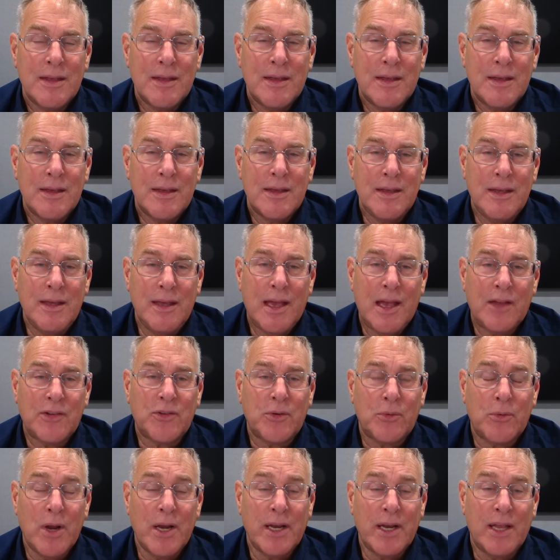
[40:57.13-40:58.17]
Uh, he
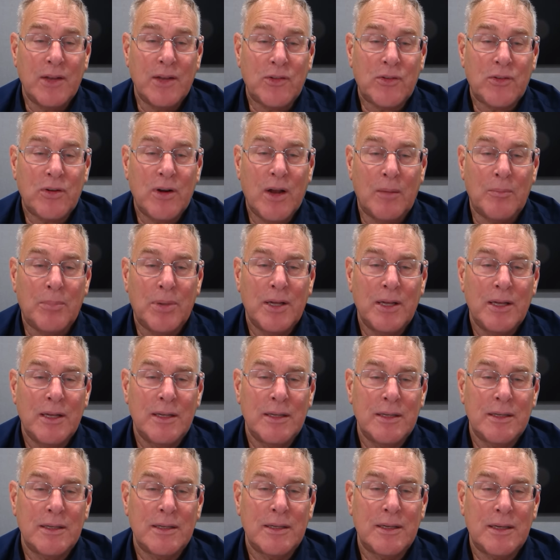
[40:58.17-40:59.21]
has to run against Trump.
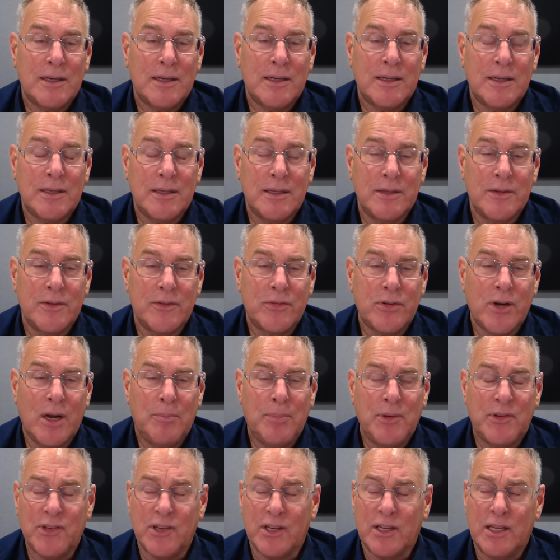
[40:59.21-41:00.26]
Uh,
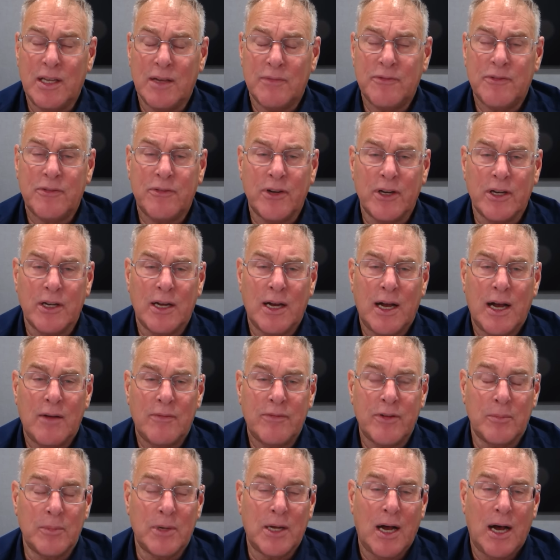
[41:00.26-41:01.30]
Trump is a gift God,
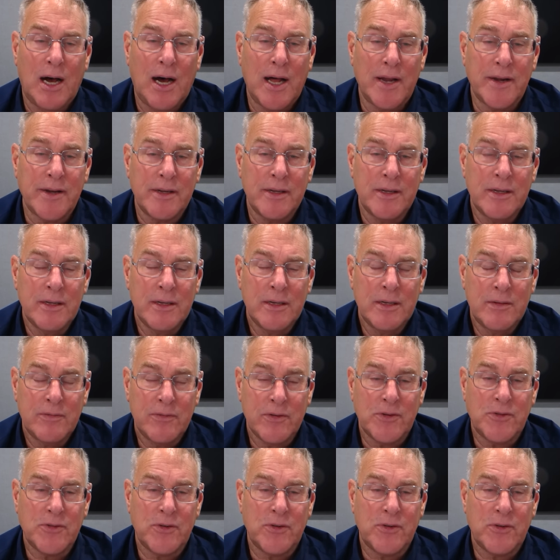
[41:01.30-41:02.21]
from God for